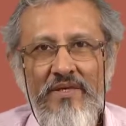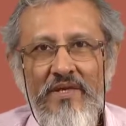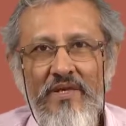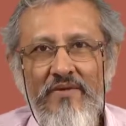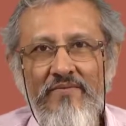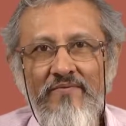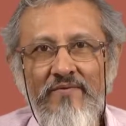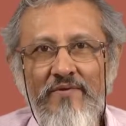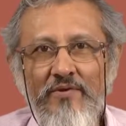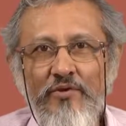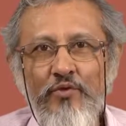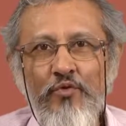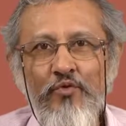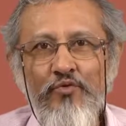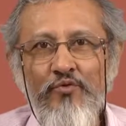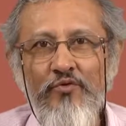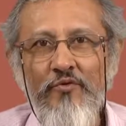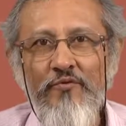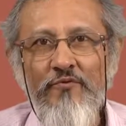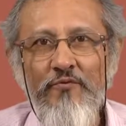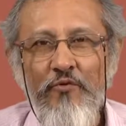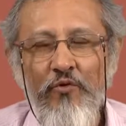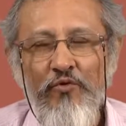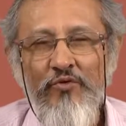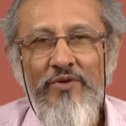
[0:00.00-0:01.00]
even though
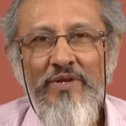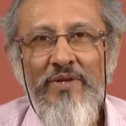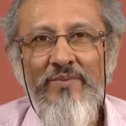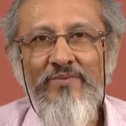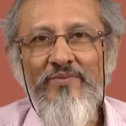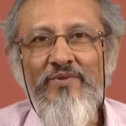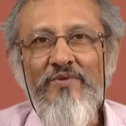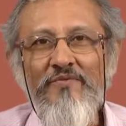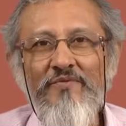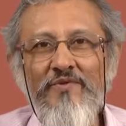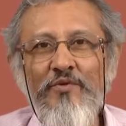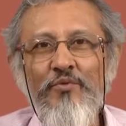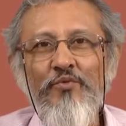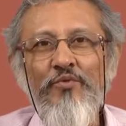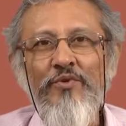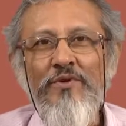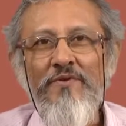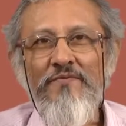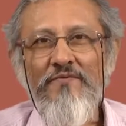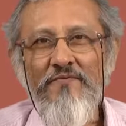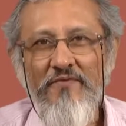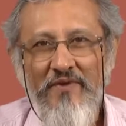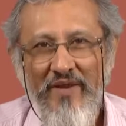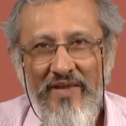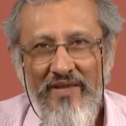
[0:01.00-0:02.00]
the phonemes of the
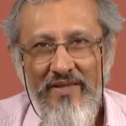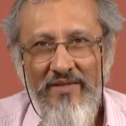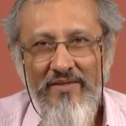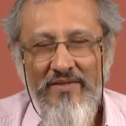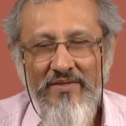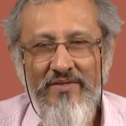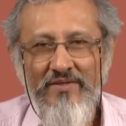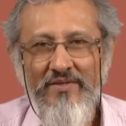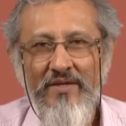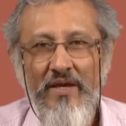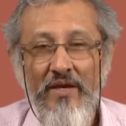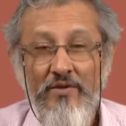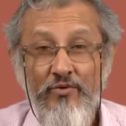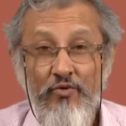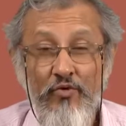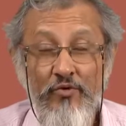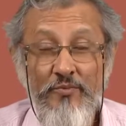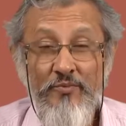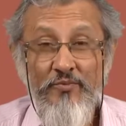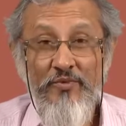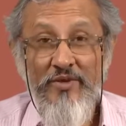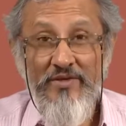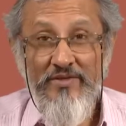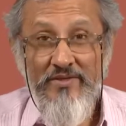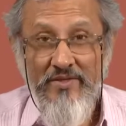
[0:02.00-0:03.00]
word friends are
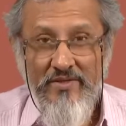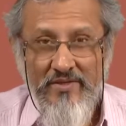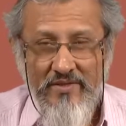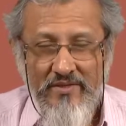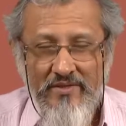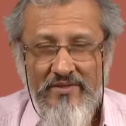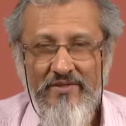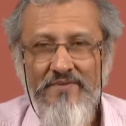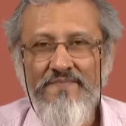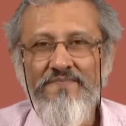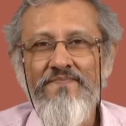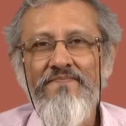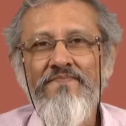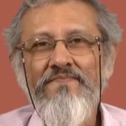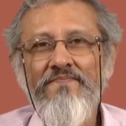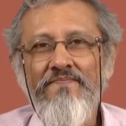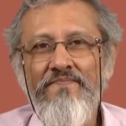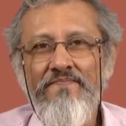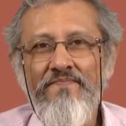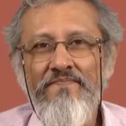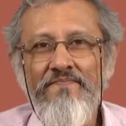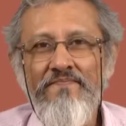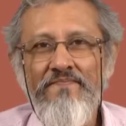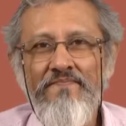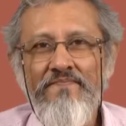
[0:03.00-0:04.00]
not present,
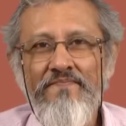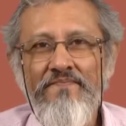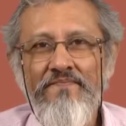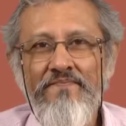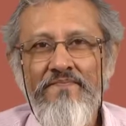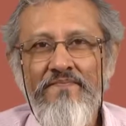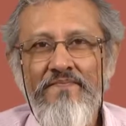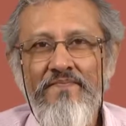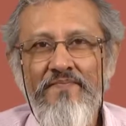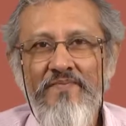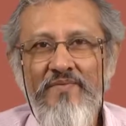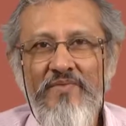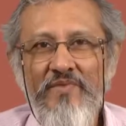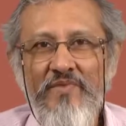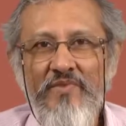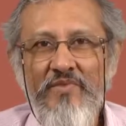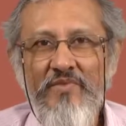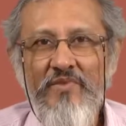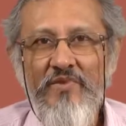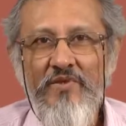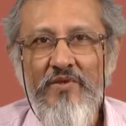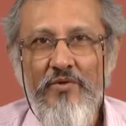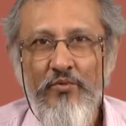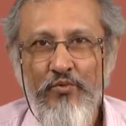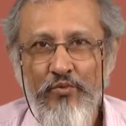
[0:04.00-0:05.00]

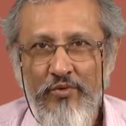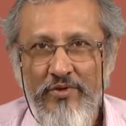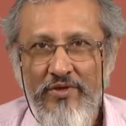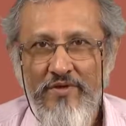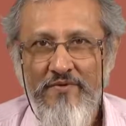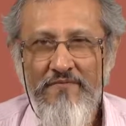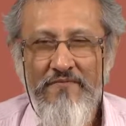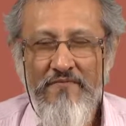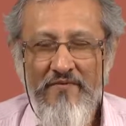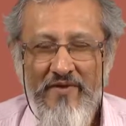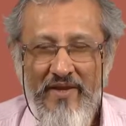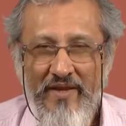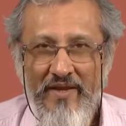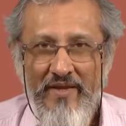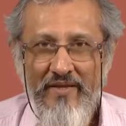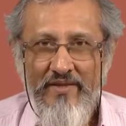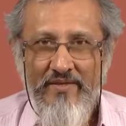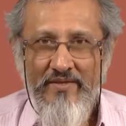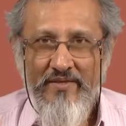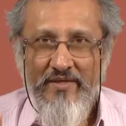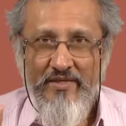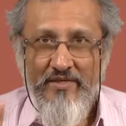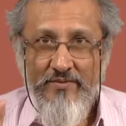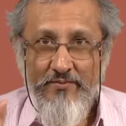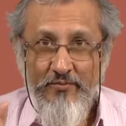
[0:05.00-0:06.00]
the word
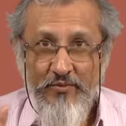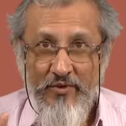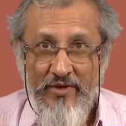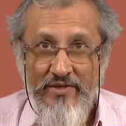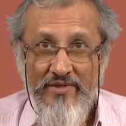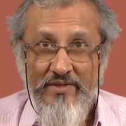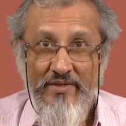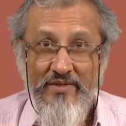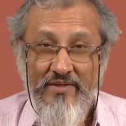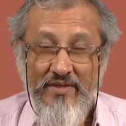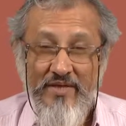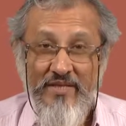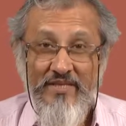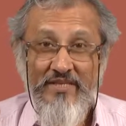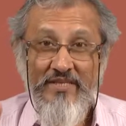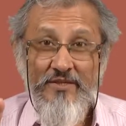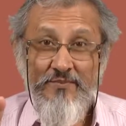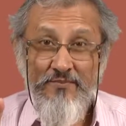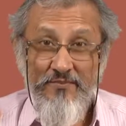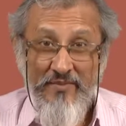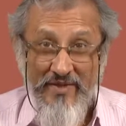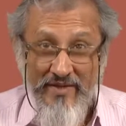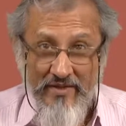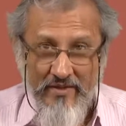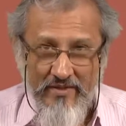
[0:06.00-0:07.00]
friends is present in
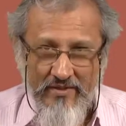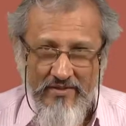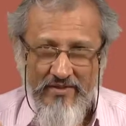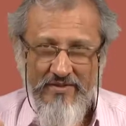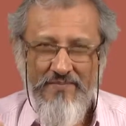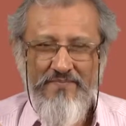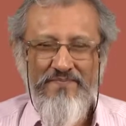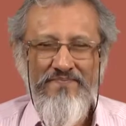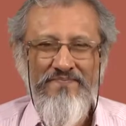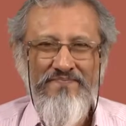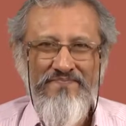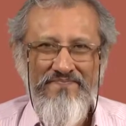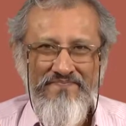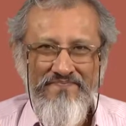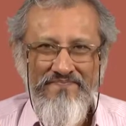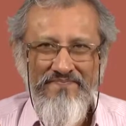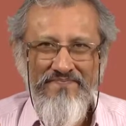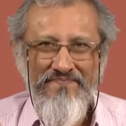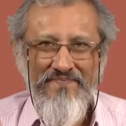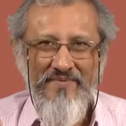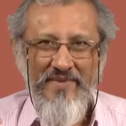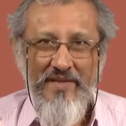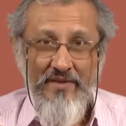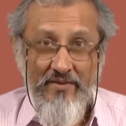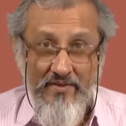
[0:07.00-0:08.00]
spirit
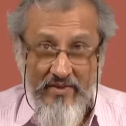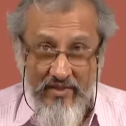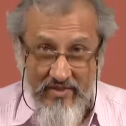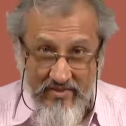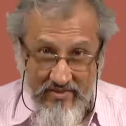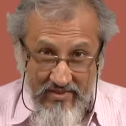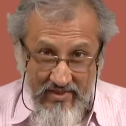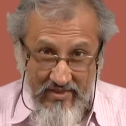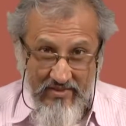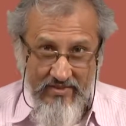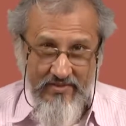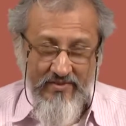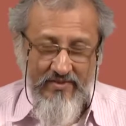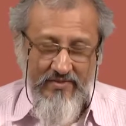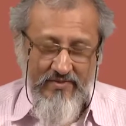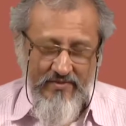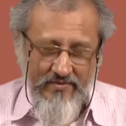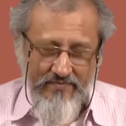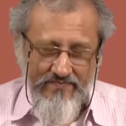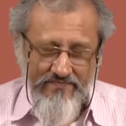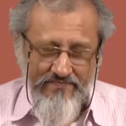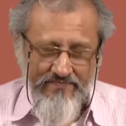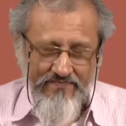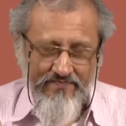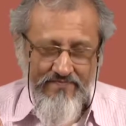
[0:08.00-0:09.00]
in that
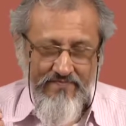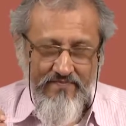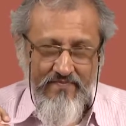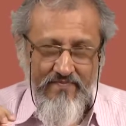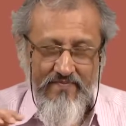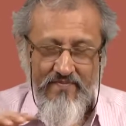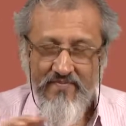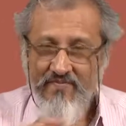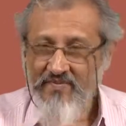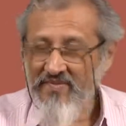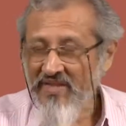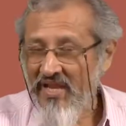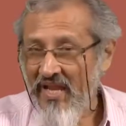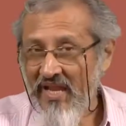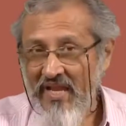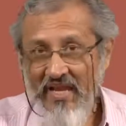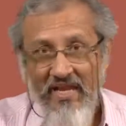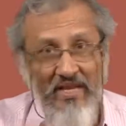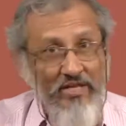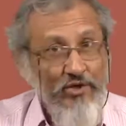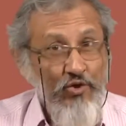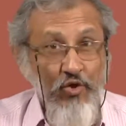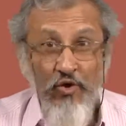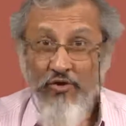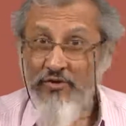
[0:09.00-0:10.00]
sentence.
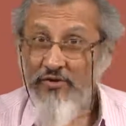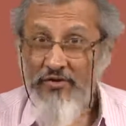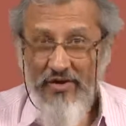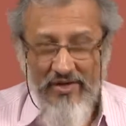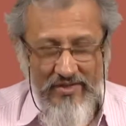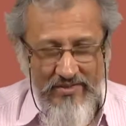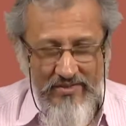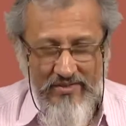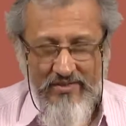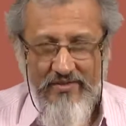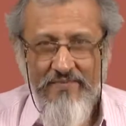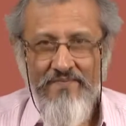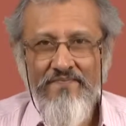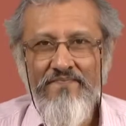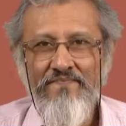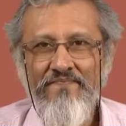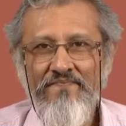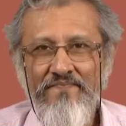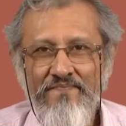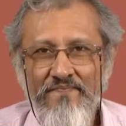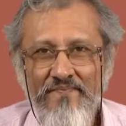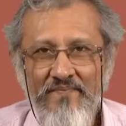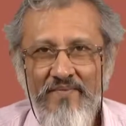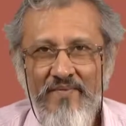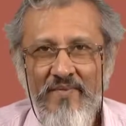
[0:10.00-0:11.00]
In contrast,
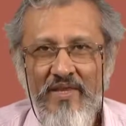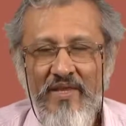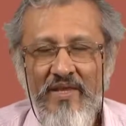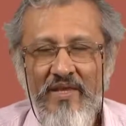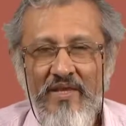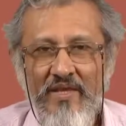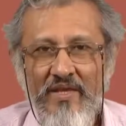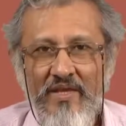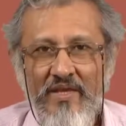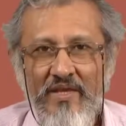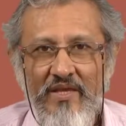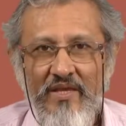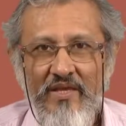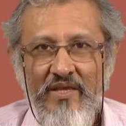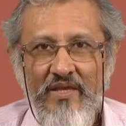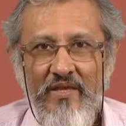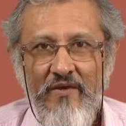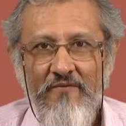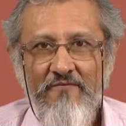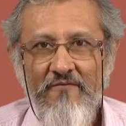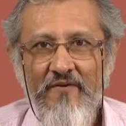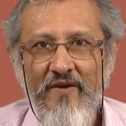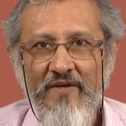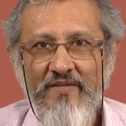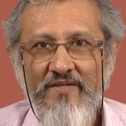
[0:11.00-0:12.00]

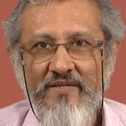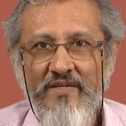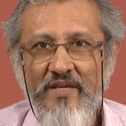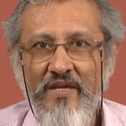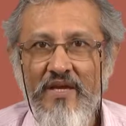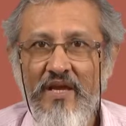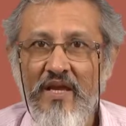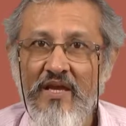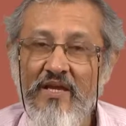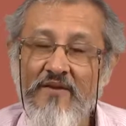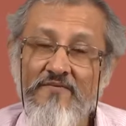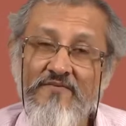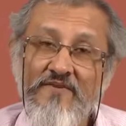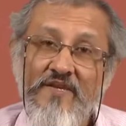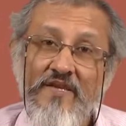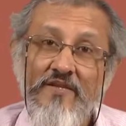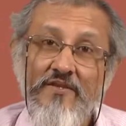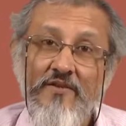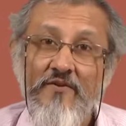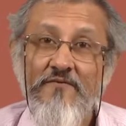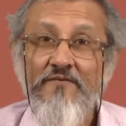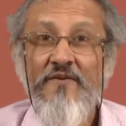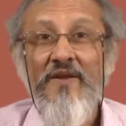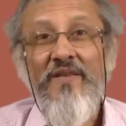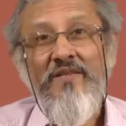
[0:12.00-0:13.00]
if I say I have
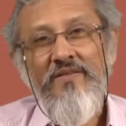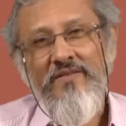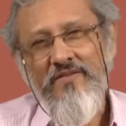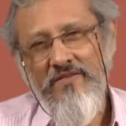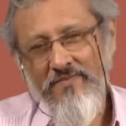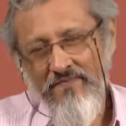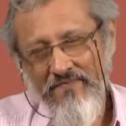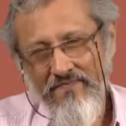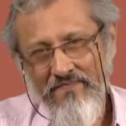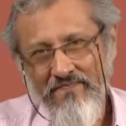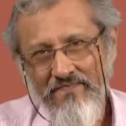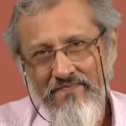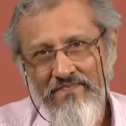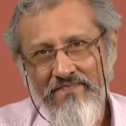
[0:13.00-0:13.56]
seen the friends,